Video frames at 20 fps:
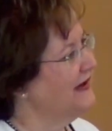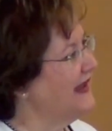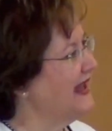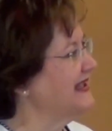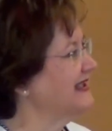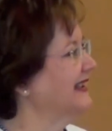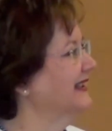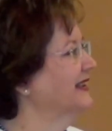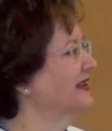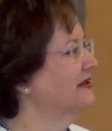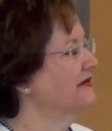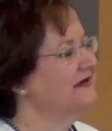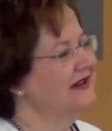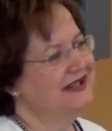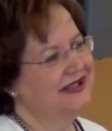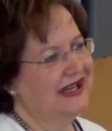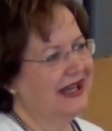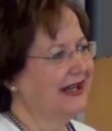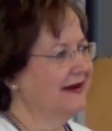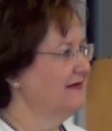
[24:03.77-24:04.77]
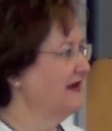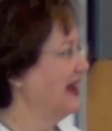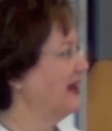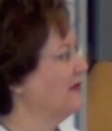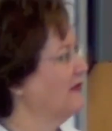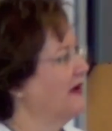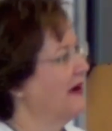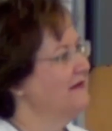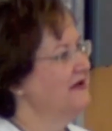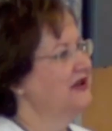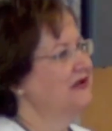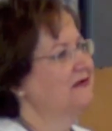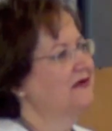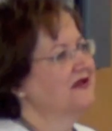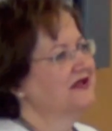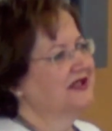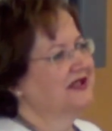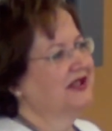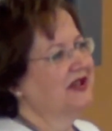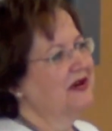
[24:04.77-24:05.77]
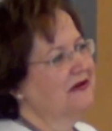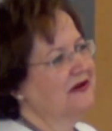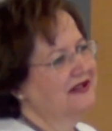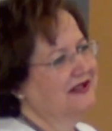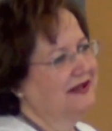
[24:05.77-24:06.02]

that's a little vignette about a woman who wants to go